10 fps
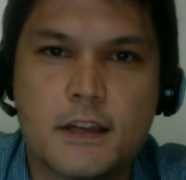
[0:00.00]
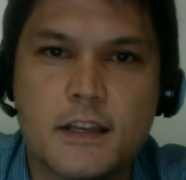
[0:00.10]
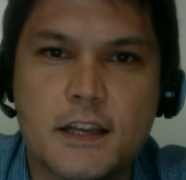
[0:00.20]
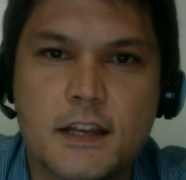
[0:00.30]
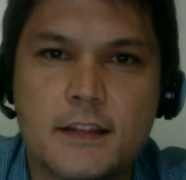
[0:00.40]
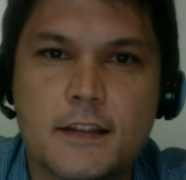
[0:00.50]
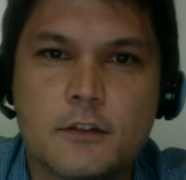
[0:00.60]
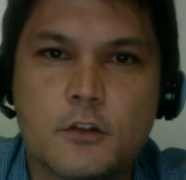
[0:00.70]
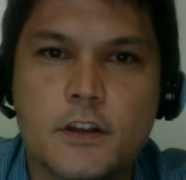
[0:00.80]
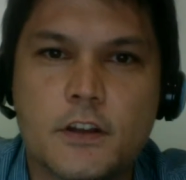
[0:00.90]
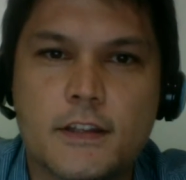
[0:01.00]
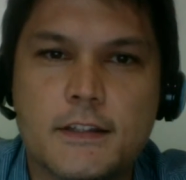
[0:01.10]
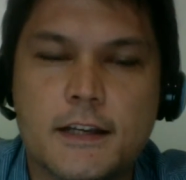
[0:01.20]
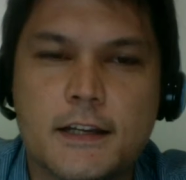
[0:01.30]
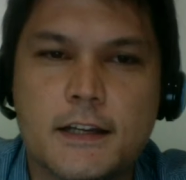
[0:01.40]
They get in, they look at the
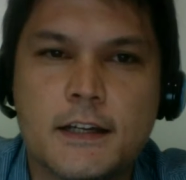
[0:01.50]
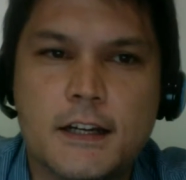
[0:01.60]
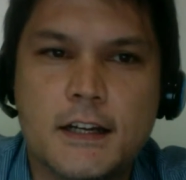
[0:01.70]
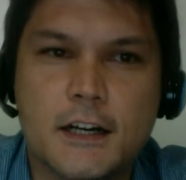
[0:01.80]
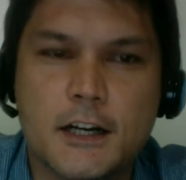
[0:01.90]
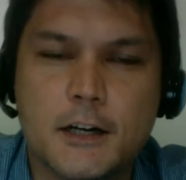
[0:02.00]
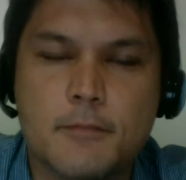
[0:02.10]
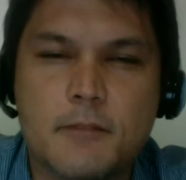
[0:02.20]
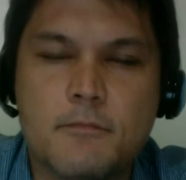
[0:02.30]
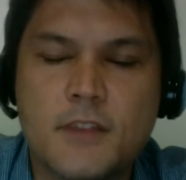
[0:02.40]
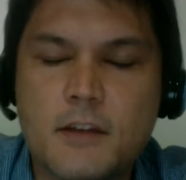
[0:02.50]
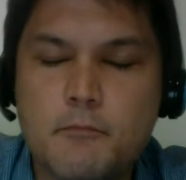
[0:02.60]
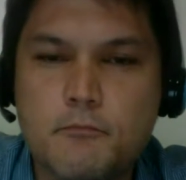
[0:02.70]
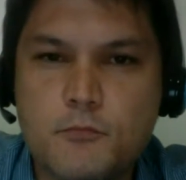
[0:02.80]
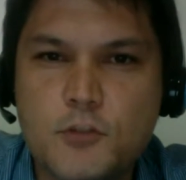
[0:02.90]
data.
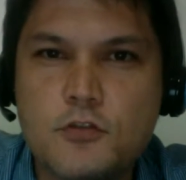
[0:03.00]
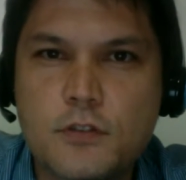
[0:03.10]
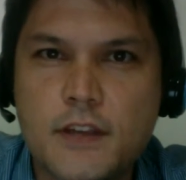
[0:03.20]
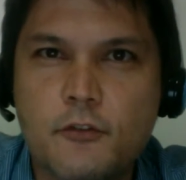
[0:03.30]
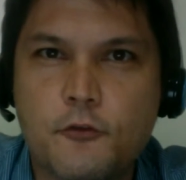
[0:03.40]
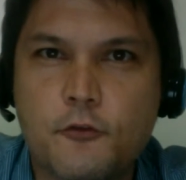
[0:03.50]
They usually have a